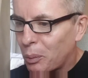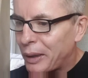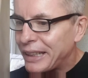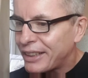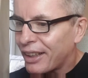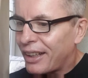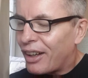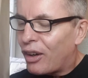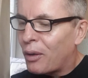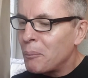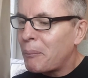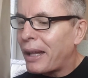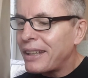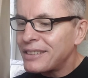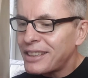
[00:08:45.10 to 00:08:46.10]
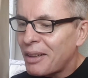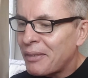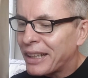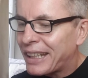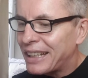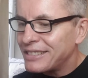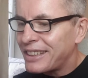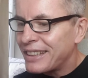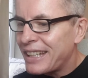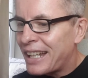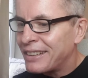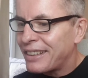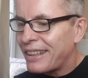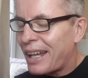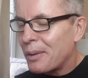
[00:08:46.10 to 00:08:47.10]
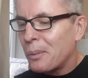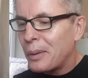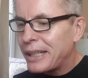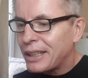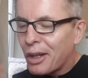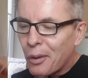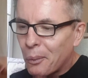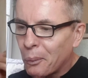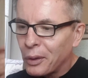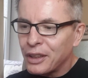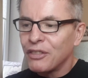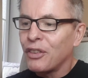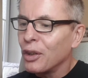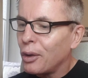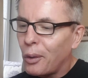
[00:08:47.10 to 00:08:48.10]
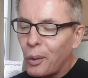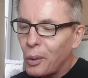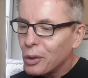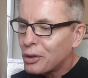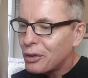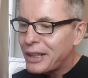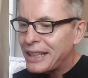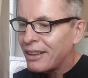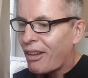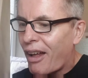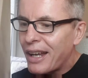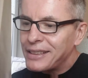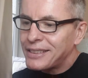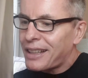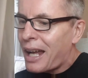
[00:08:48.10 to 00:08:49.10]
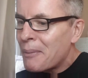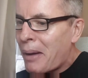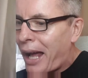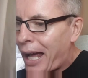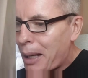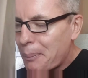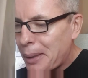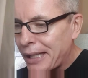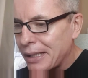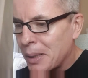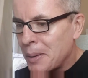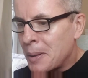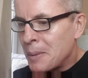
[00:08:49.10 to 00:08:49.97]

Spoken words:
week on, by the time I get to the end of that week, wonderful, all green lights, I'm happy.